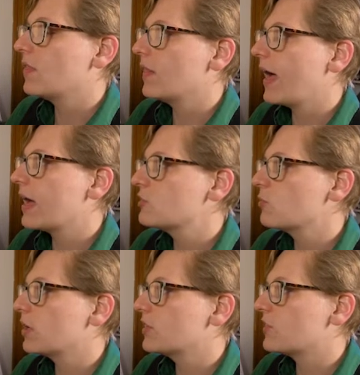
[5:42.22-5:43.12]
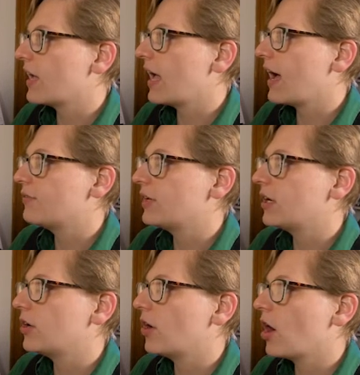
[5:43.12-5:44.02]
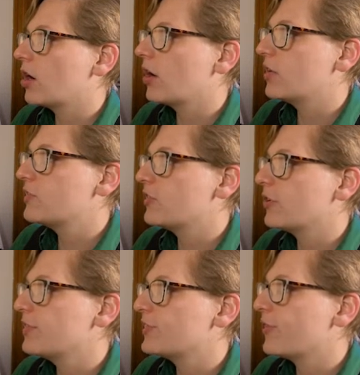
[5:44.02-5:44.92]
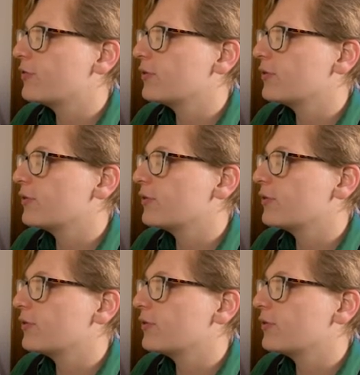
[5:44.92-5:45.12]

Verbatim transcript: the last ones I have in here are a series of